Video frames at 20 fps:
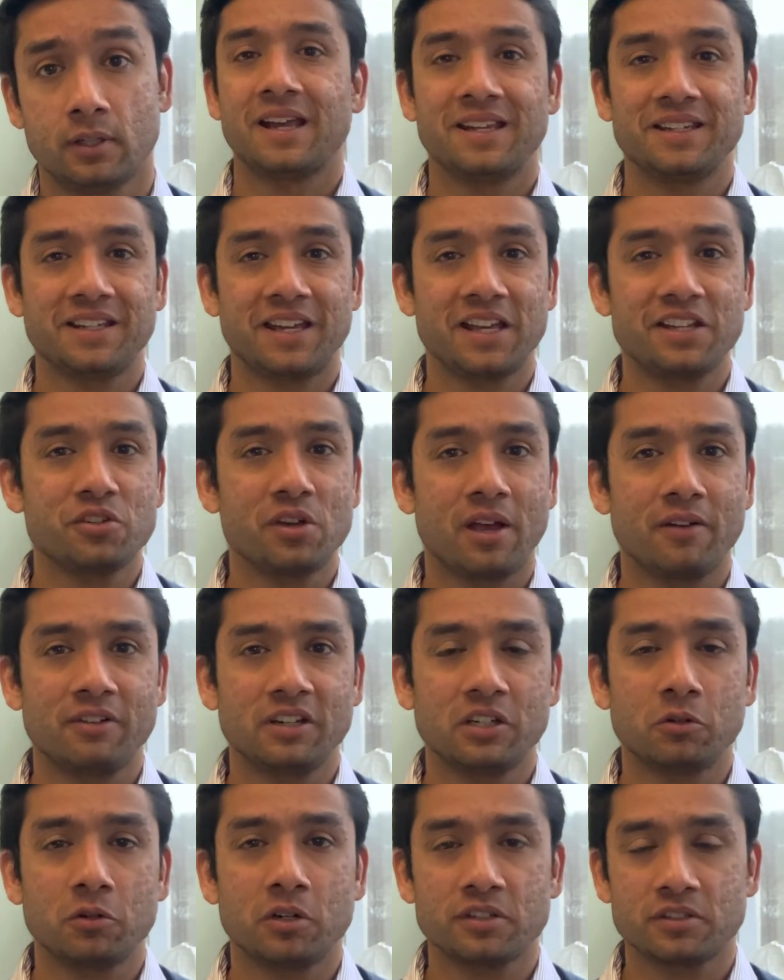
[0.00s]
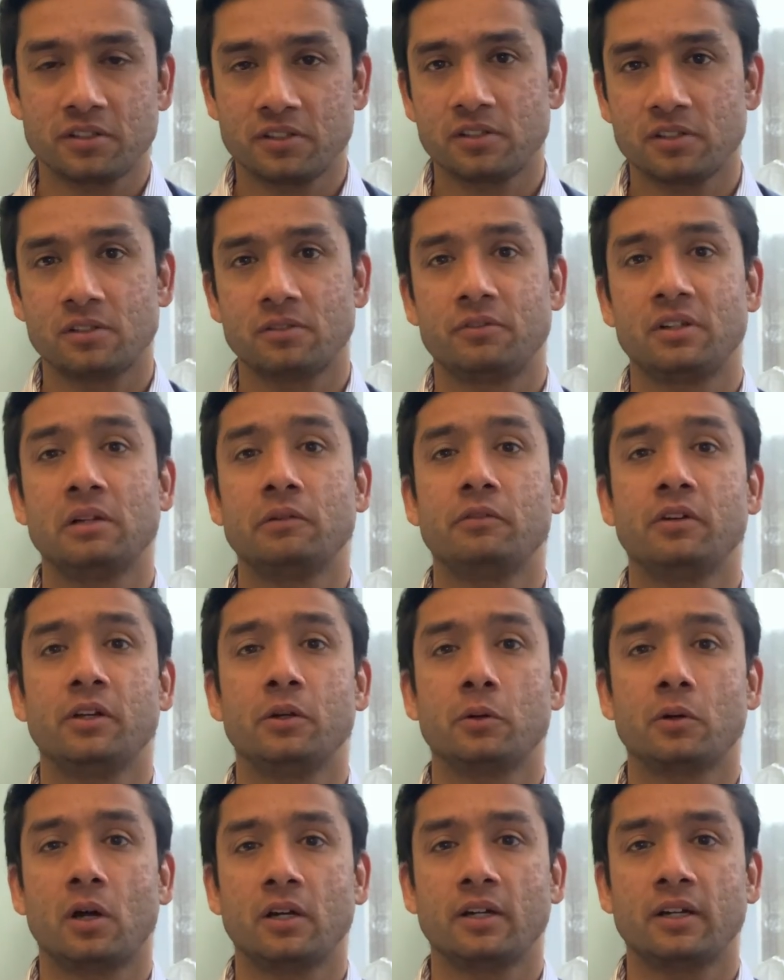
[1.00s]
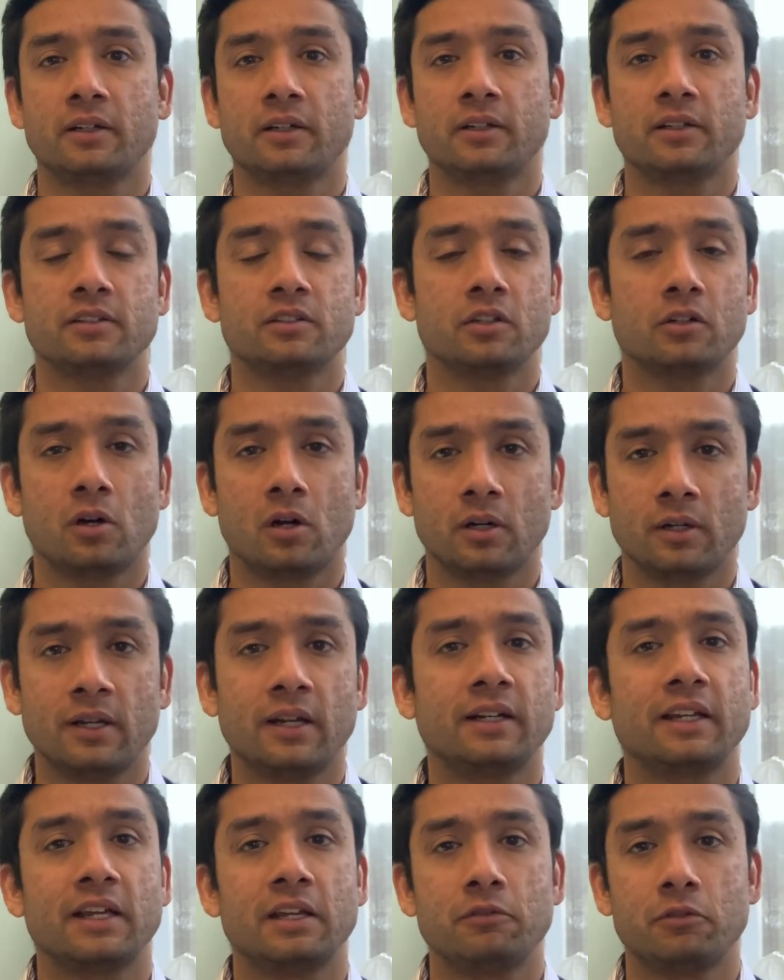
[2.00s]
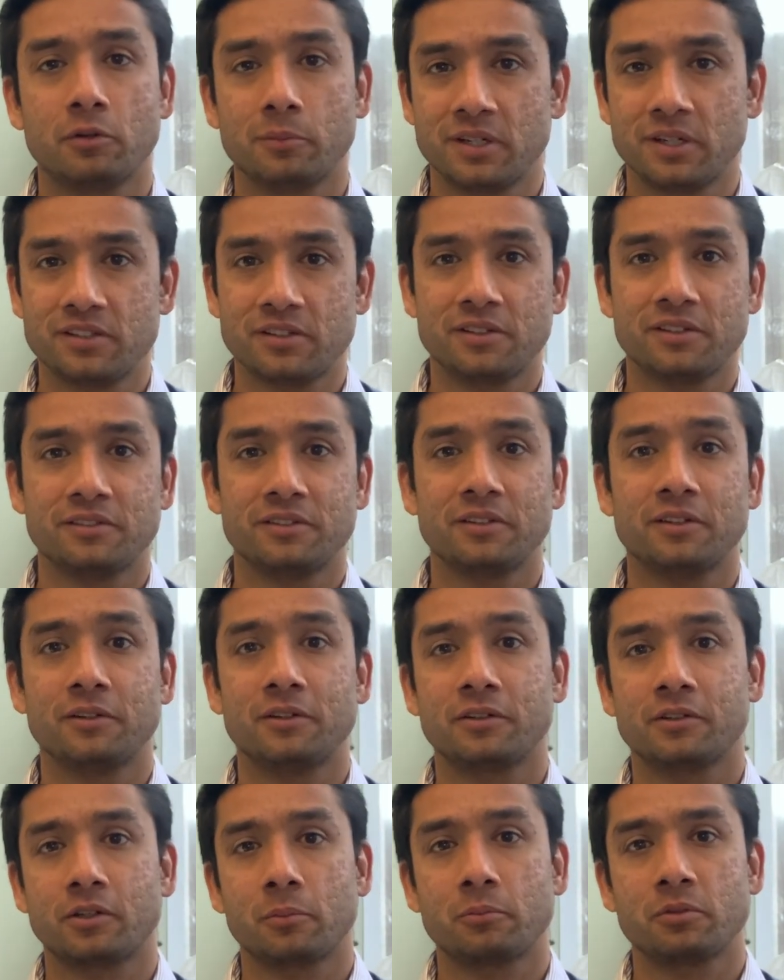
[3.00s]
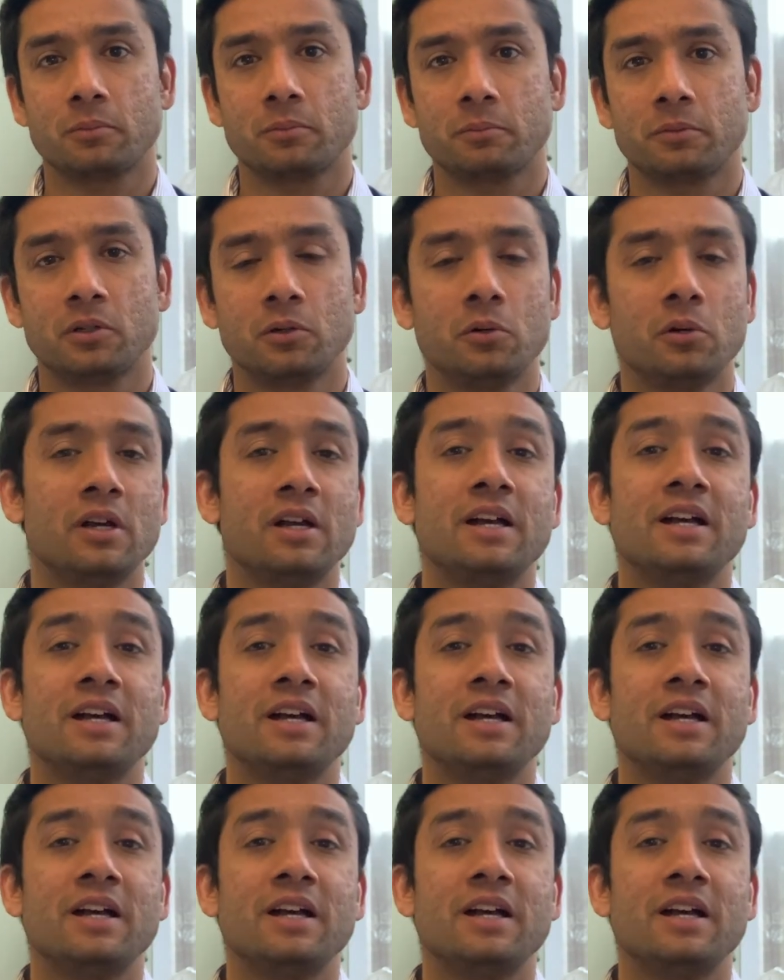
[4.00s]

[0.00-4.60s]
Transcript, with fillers: In case you have any questions, feel free to contact us. The contact information is in the description below.